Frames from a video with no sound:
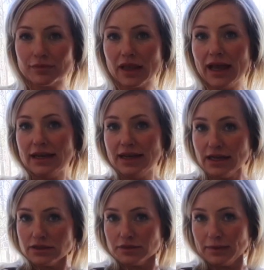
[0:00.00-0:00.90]
And
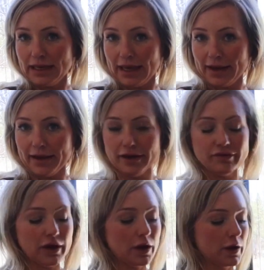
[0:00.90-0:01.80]
next we have
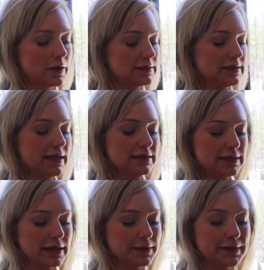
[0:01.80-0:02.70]
our 10
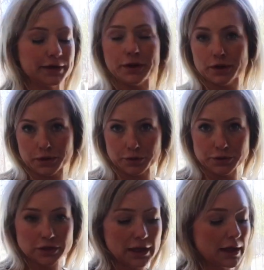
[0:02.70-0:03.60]
karat
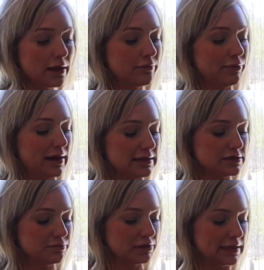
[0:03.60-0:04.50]
gold brass
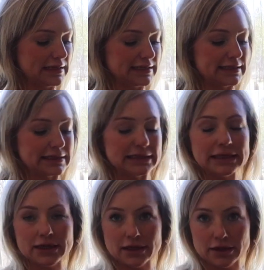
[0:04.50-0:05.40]
plated
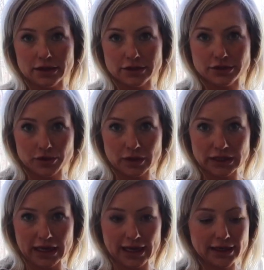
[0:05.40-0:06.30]
door
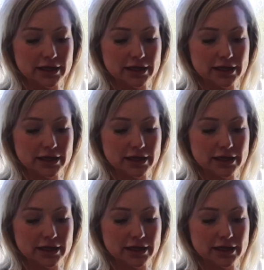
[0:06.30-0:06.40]
lock.